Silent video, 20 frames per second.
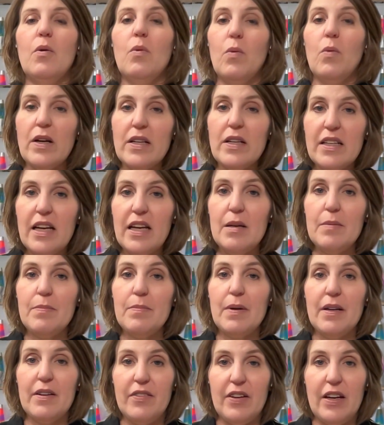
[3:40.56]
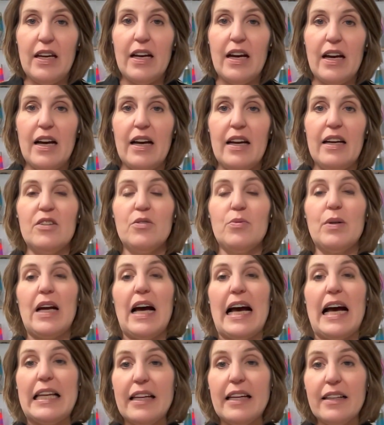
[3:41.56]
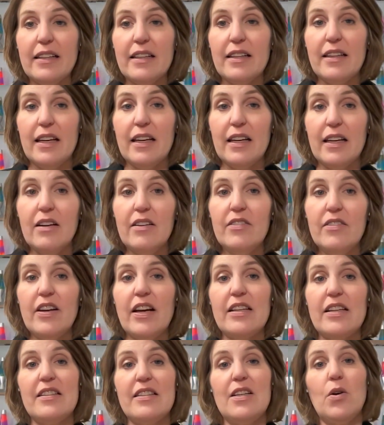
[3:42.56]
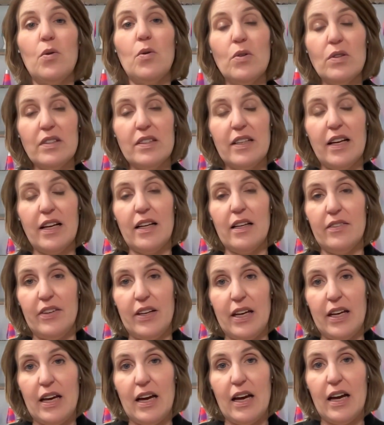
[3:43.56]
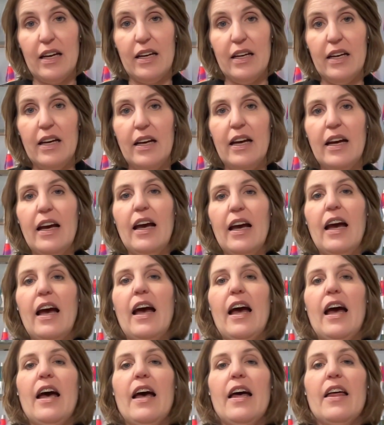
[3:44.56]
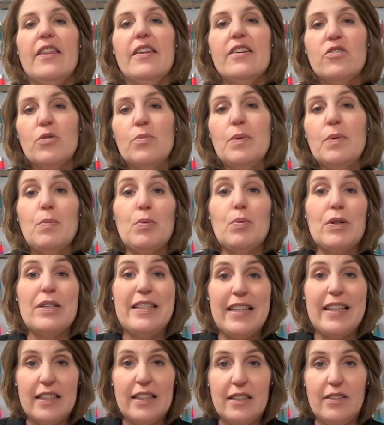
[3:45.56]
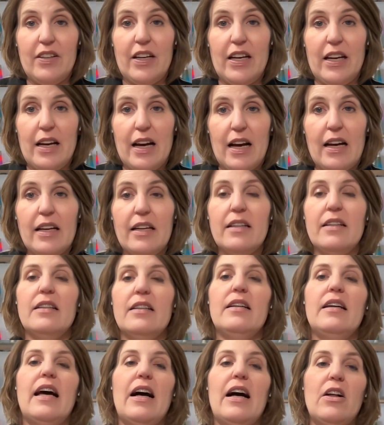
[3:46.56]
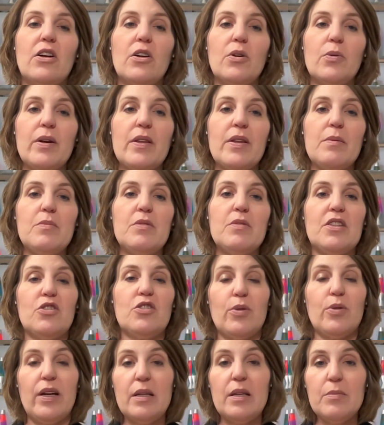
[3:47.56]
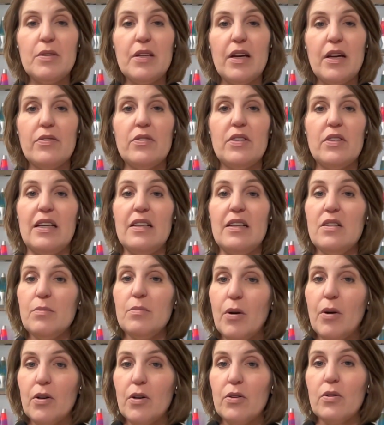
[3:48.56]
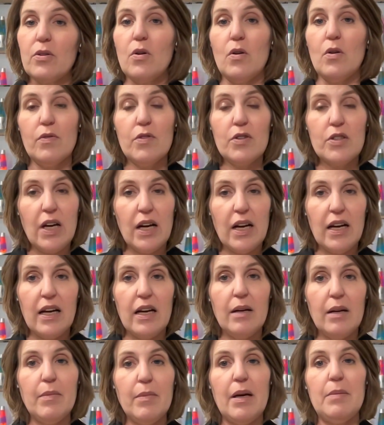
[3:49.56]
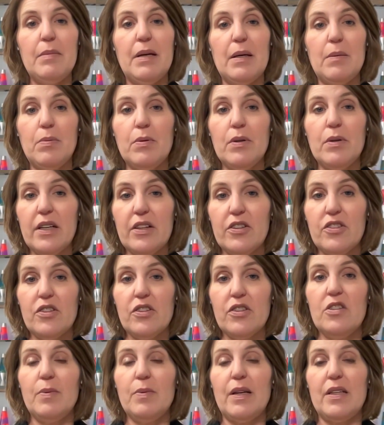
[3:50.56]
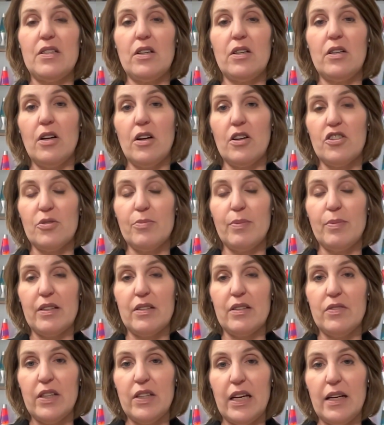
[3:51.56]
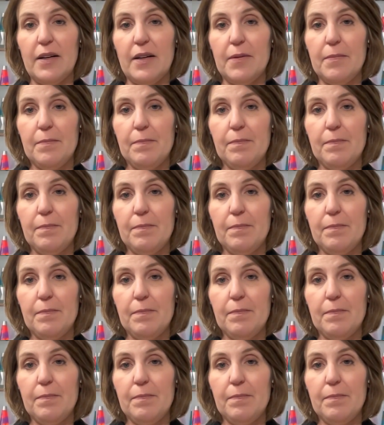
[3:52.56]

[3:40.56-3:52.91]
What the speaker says: One type of AI is what I like to think of as the old style of AI. This would be predictive AI, algorithms that train themselves to get smarter over time and make predictions based on large amounts of data.